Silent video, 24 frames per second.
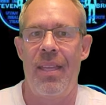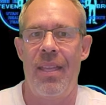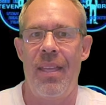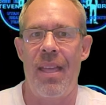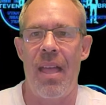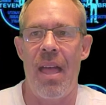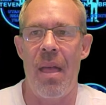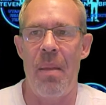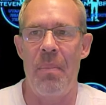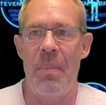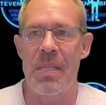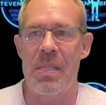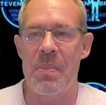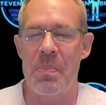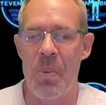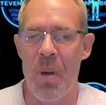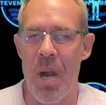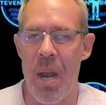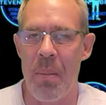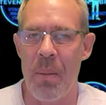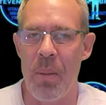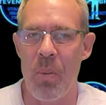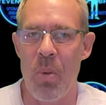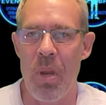It's
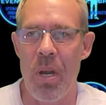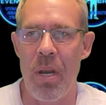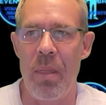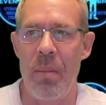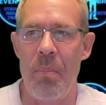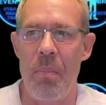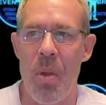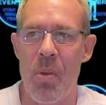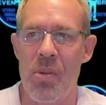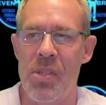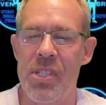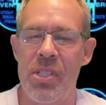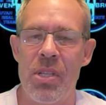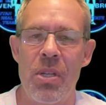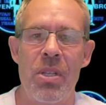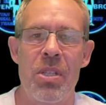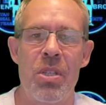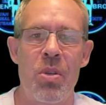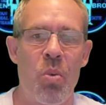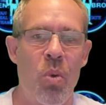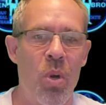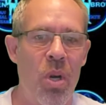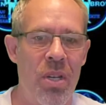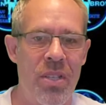probably one of the most
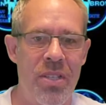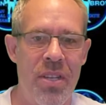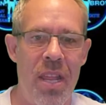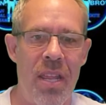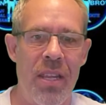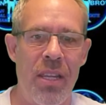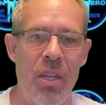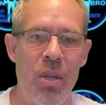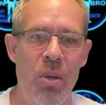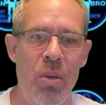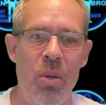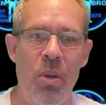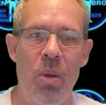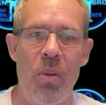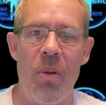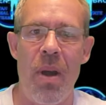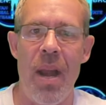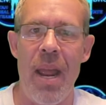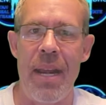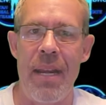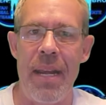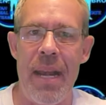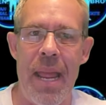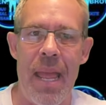searched words on Google
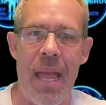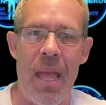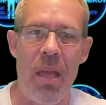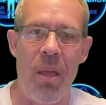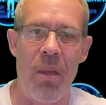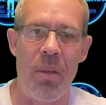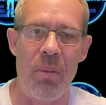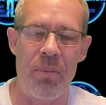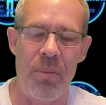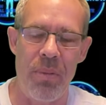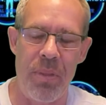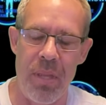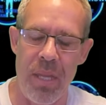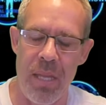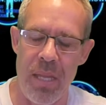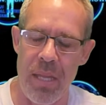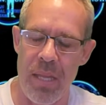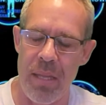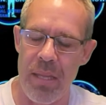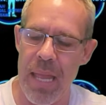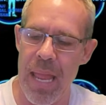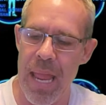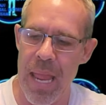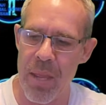right now.
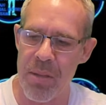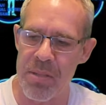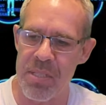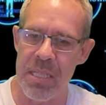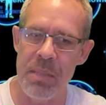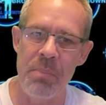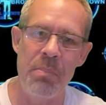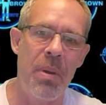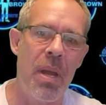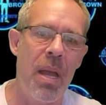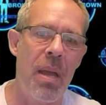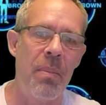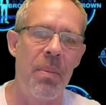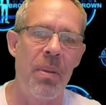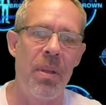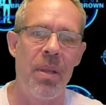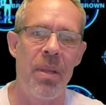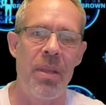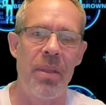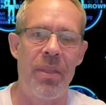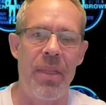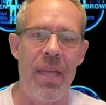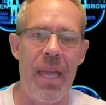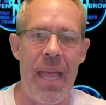The housing
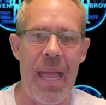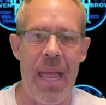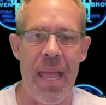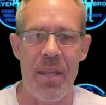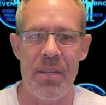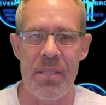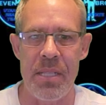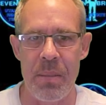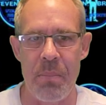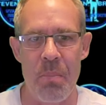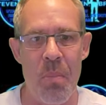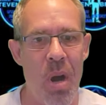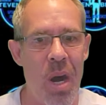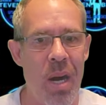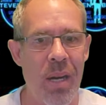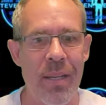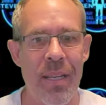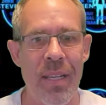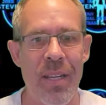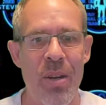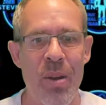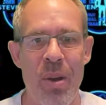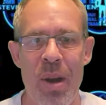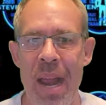bubble, the housing
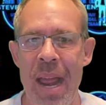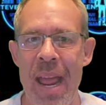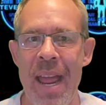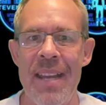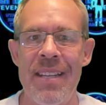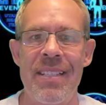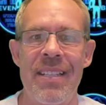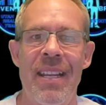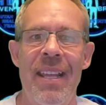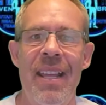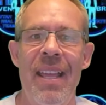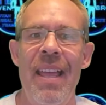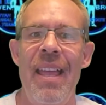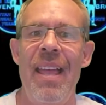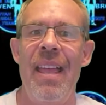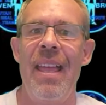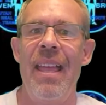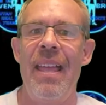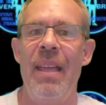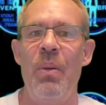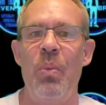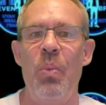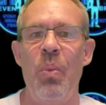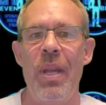market crash,
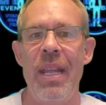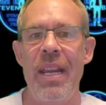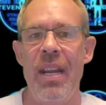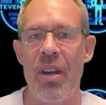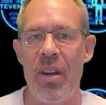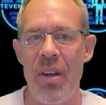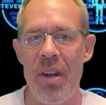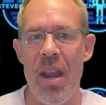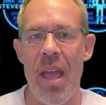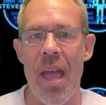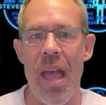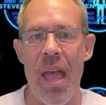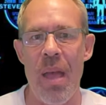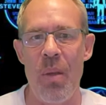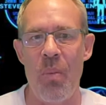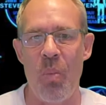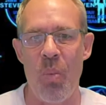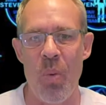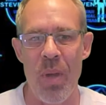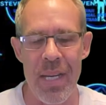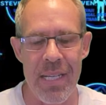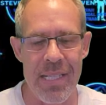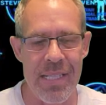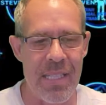and we are not.
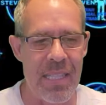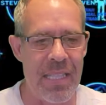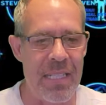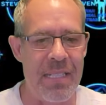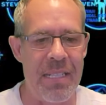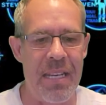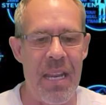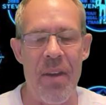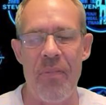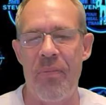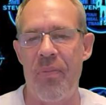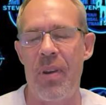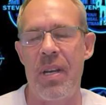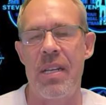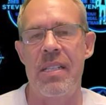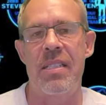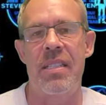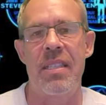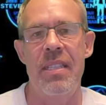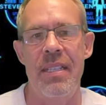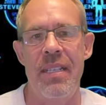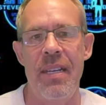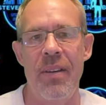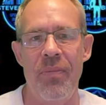And what is the
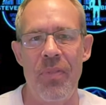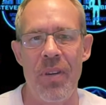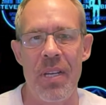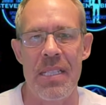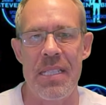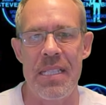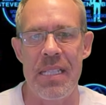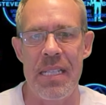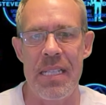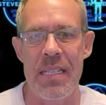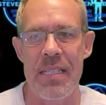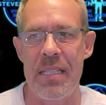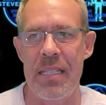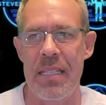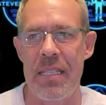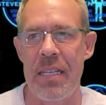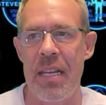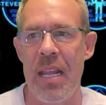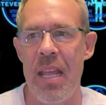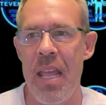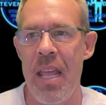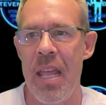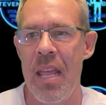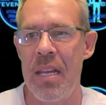difference? The difference is
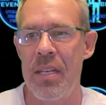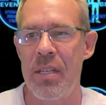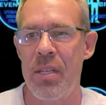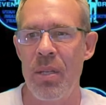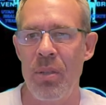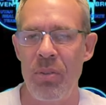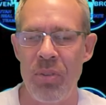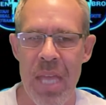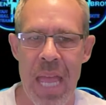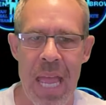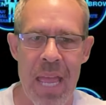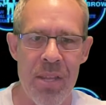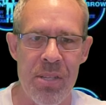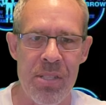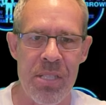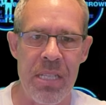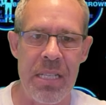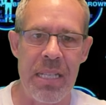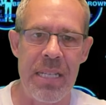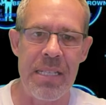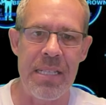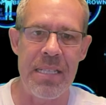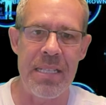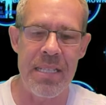in
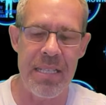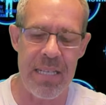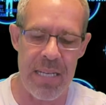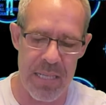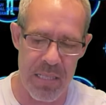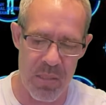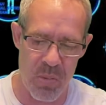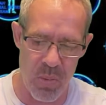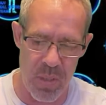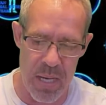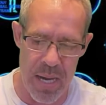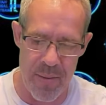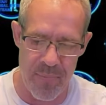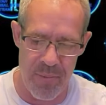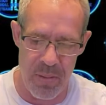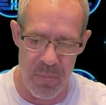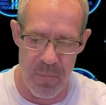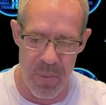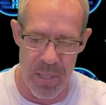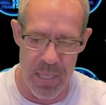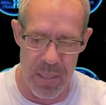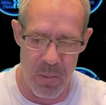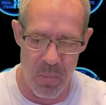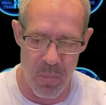2006, when
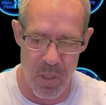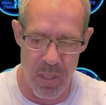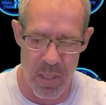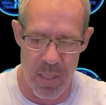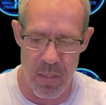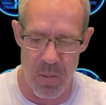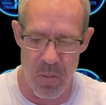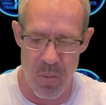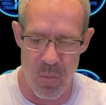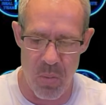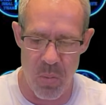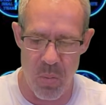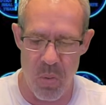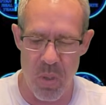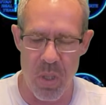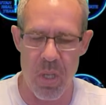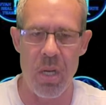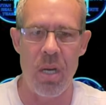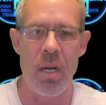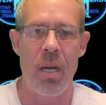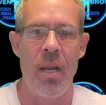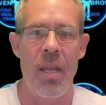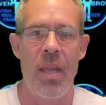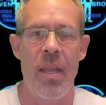everybody
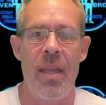were